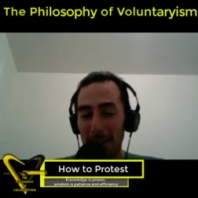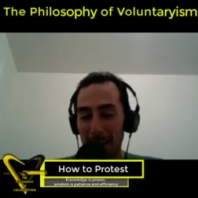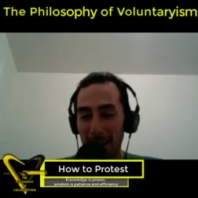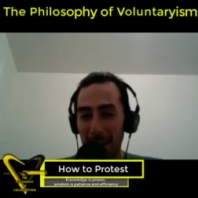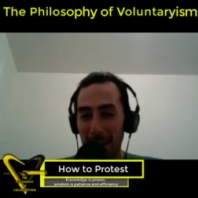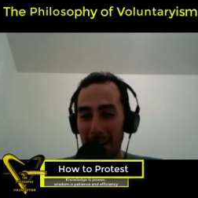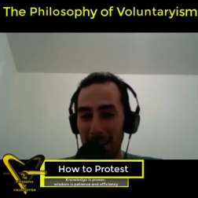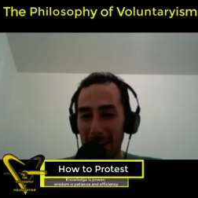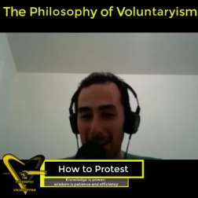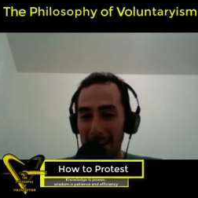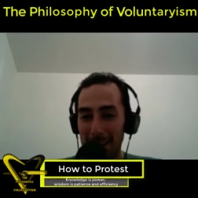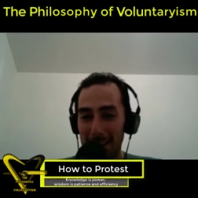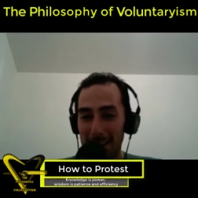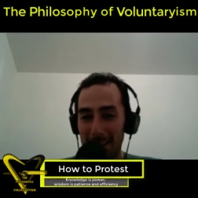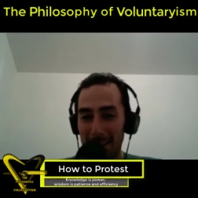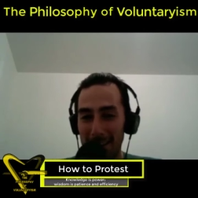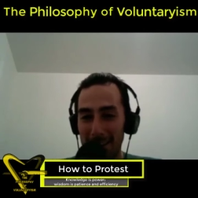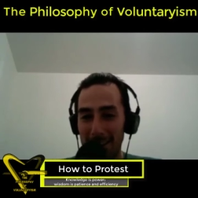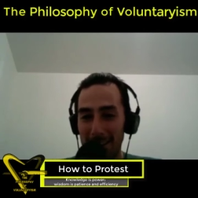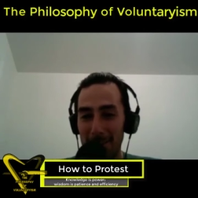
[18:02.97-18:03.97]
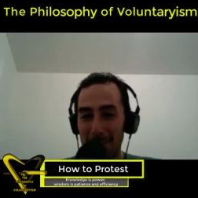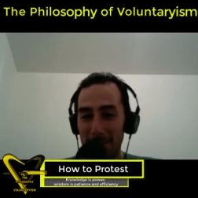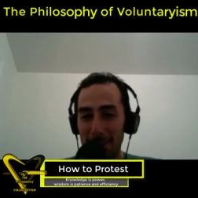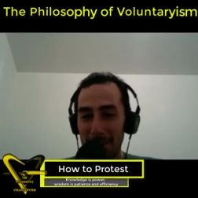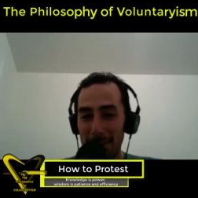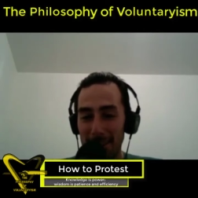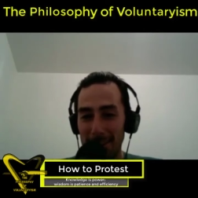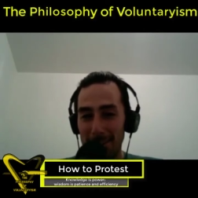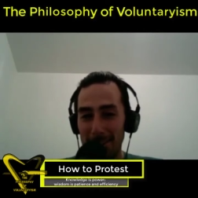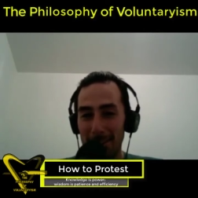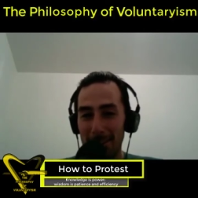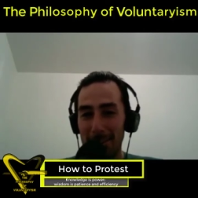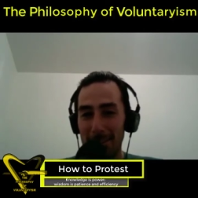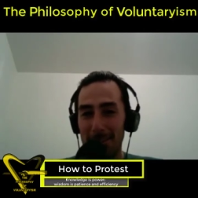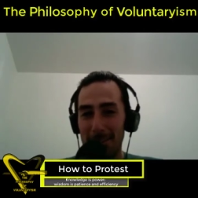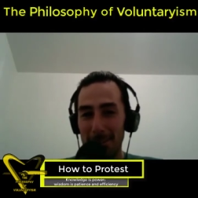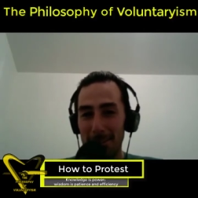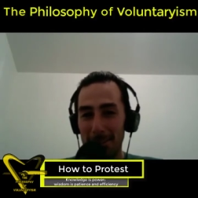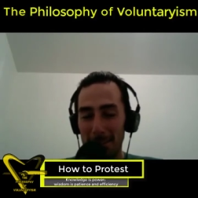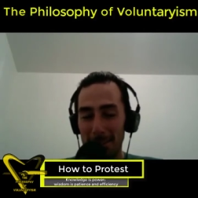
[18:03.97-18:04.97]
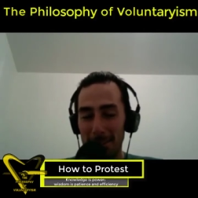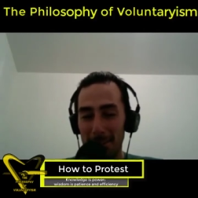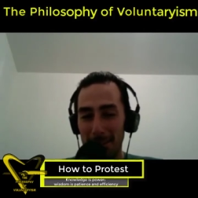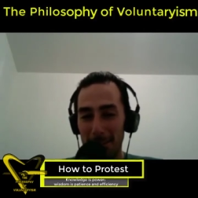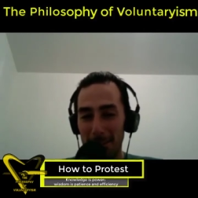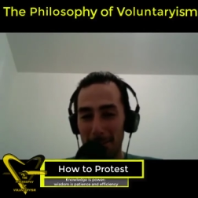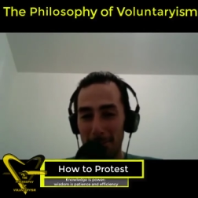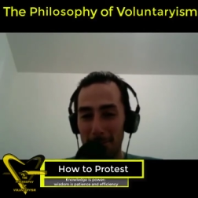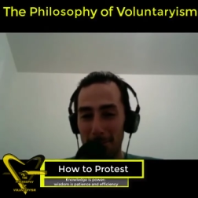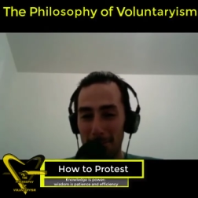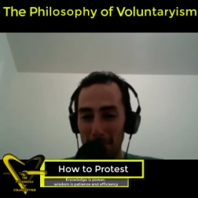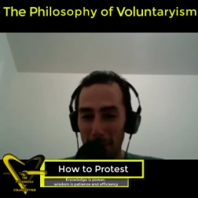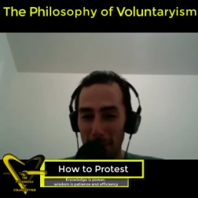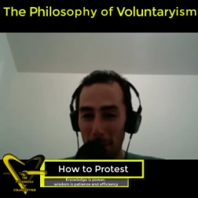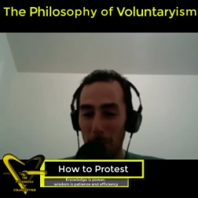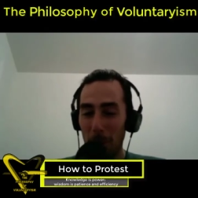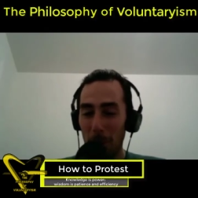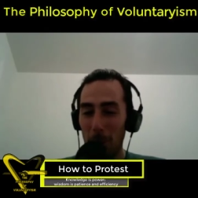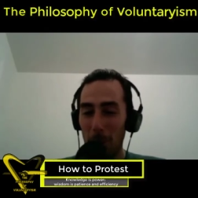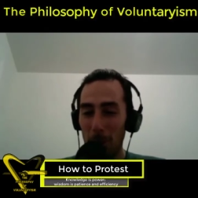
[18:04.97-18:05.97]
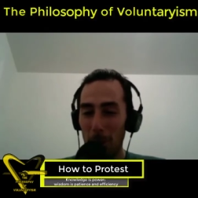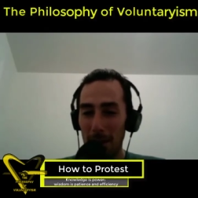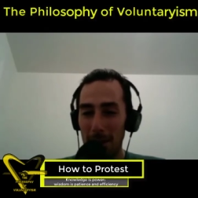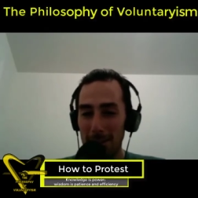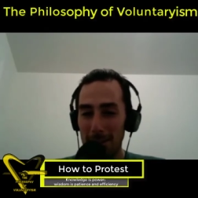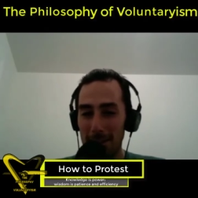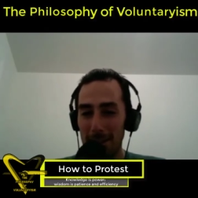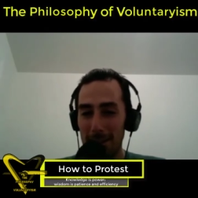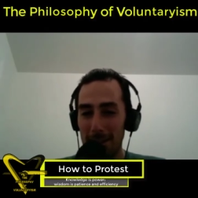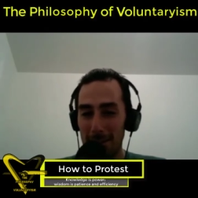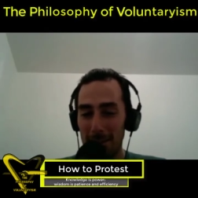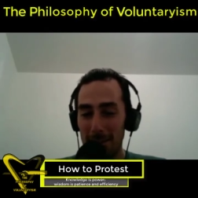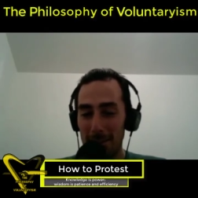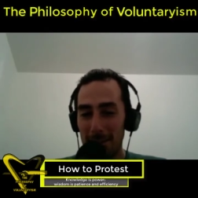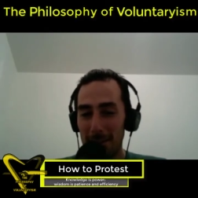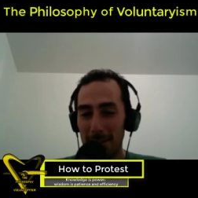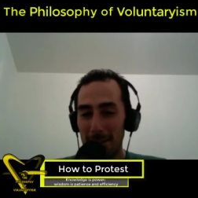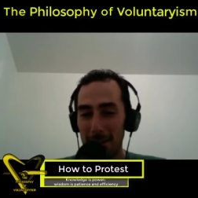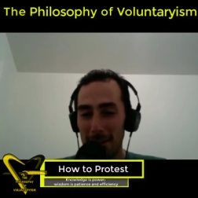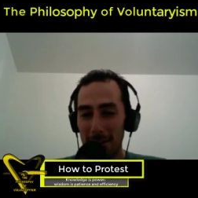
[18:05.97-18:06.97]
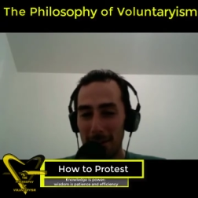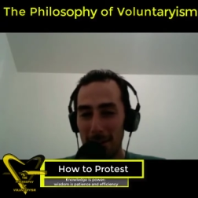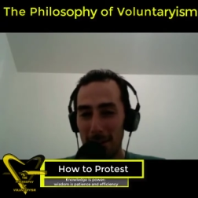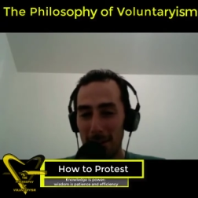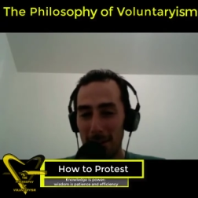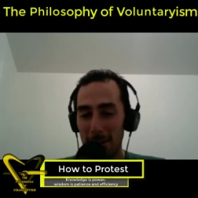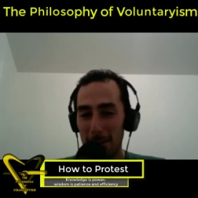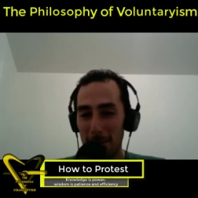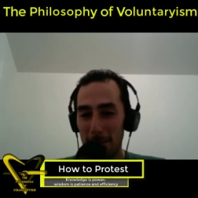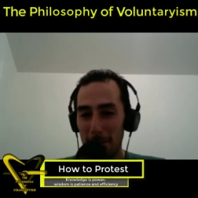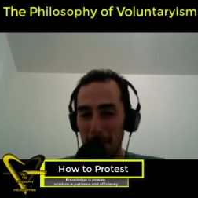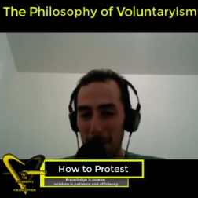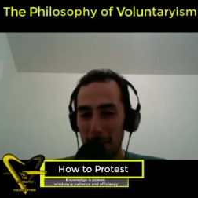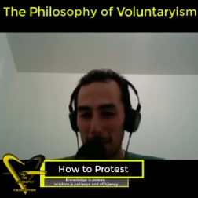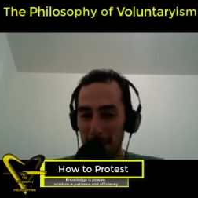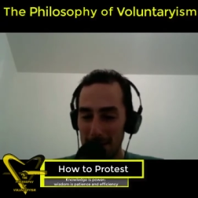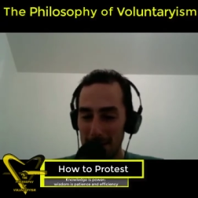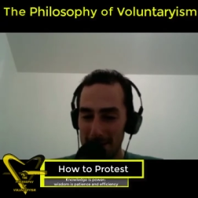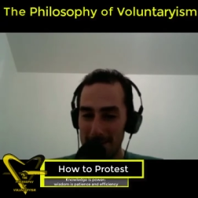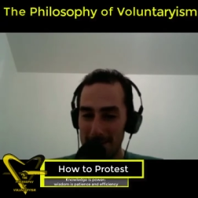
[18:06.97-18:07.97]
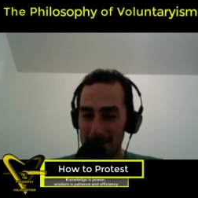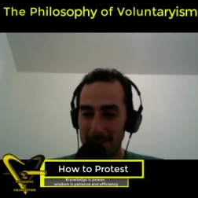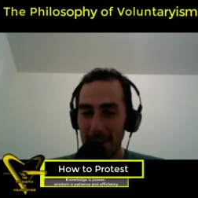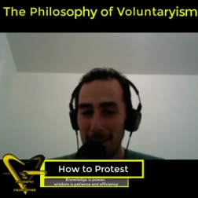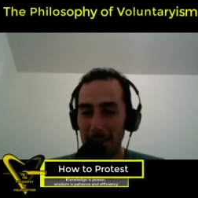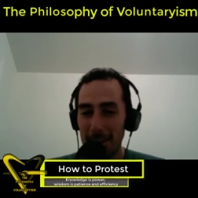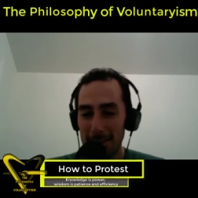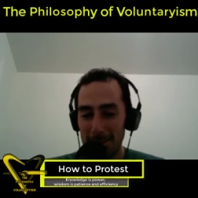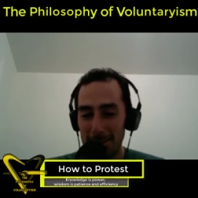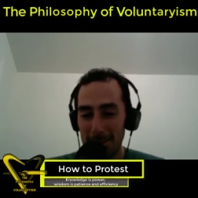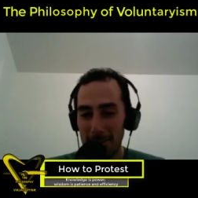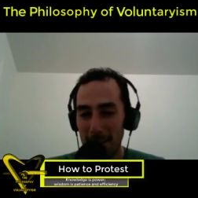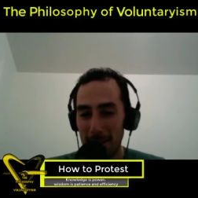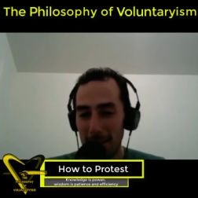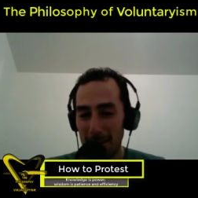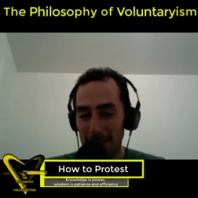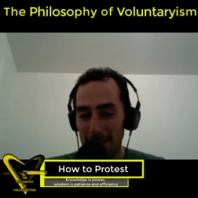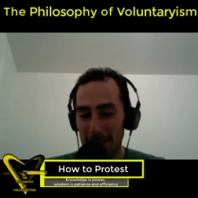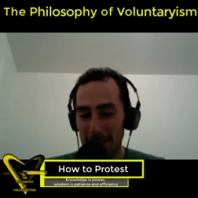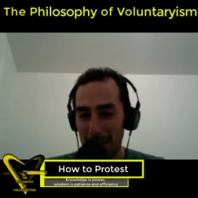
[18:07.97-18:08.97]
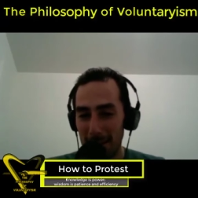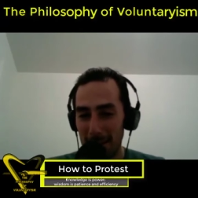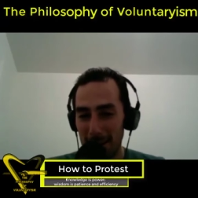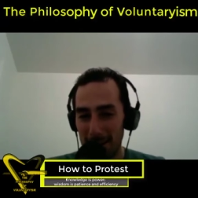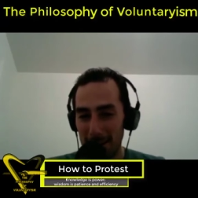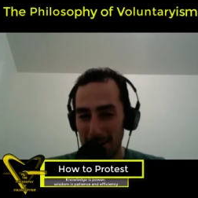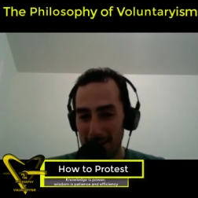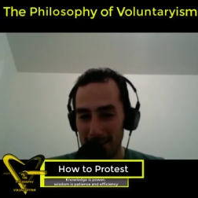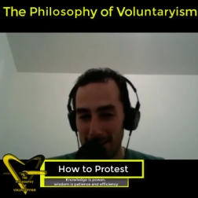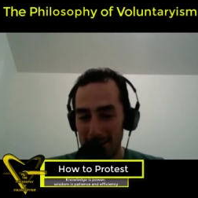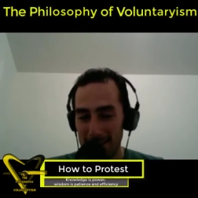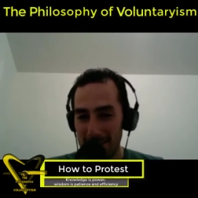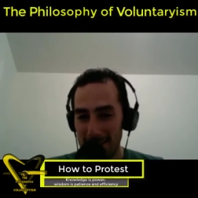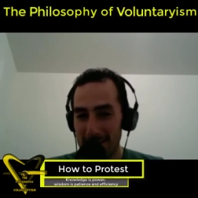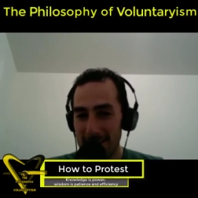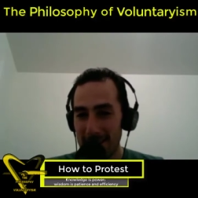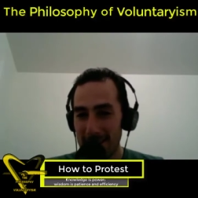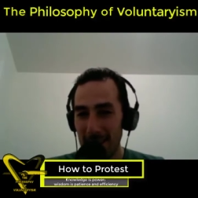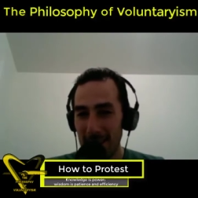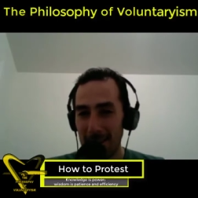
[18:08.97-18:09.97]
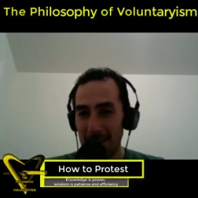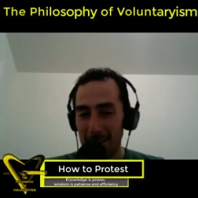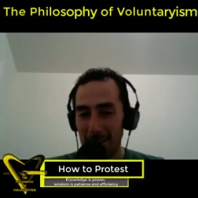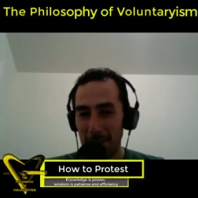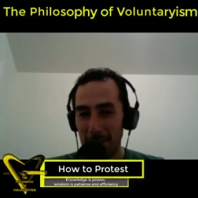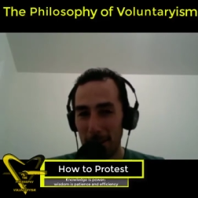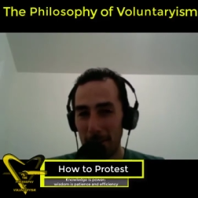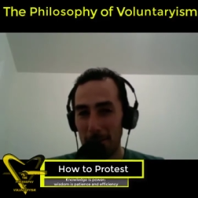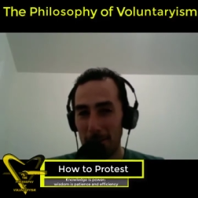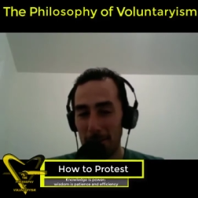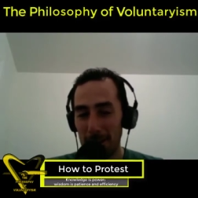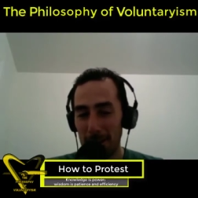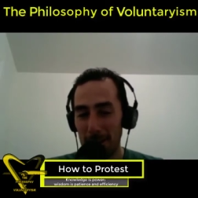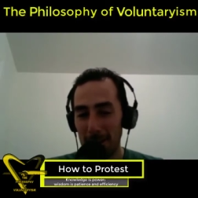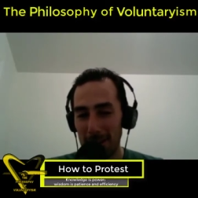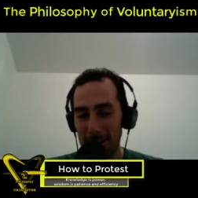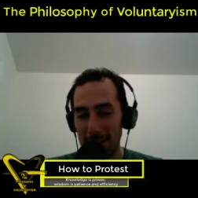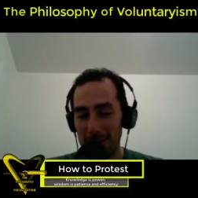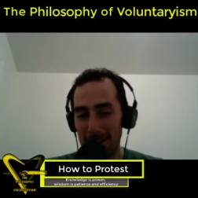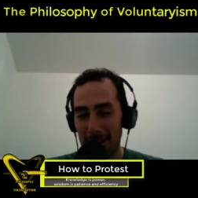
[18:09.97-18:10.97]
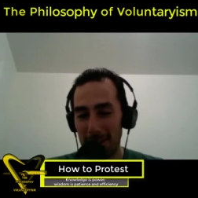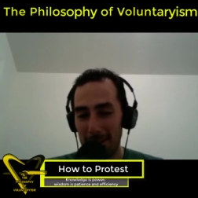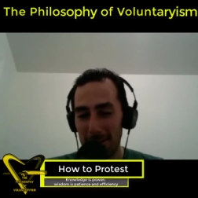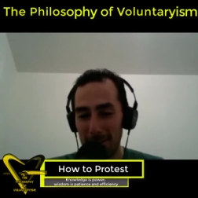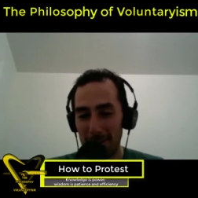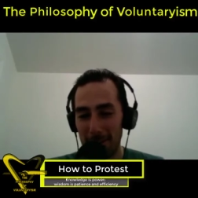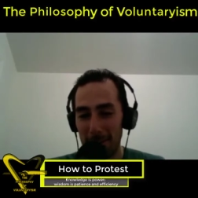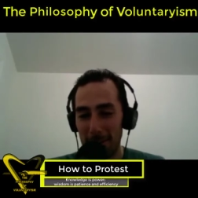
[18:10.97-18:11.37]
And to me, that's also the whole idea behind statism and the state and government, is that